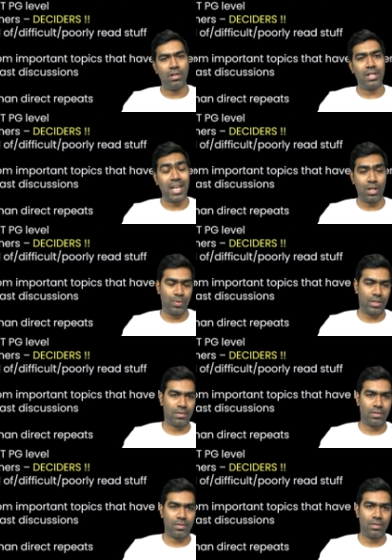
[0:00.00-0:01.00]

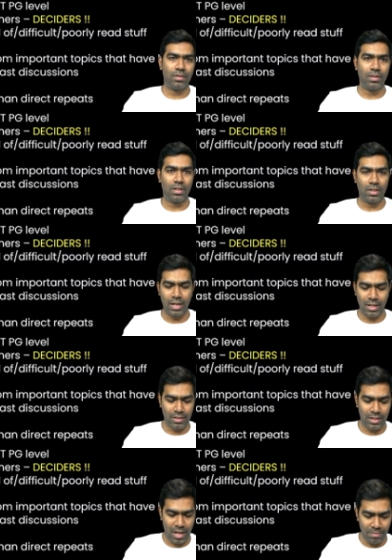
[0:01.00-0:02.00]
takeaways? The
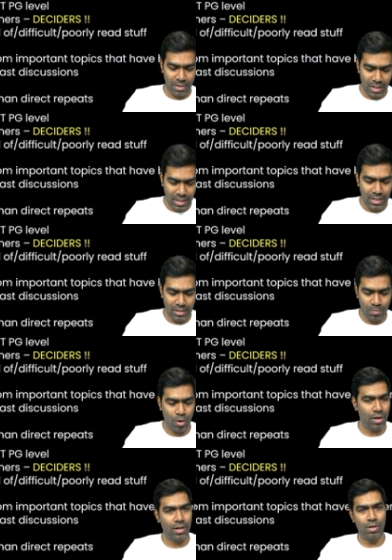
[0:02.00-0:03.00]
exam is
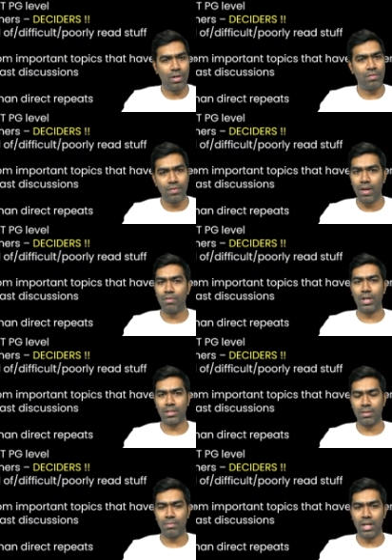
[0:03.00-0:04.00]
moderate to tough. You have to
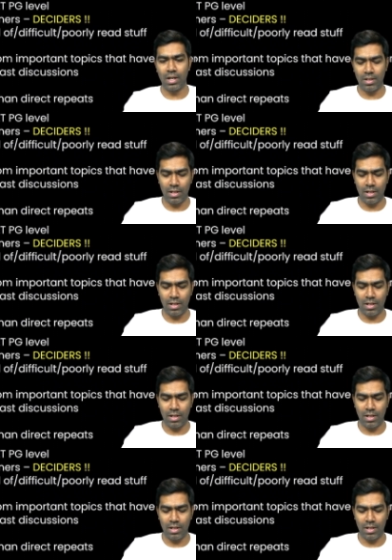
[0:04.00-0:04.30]
accept that.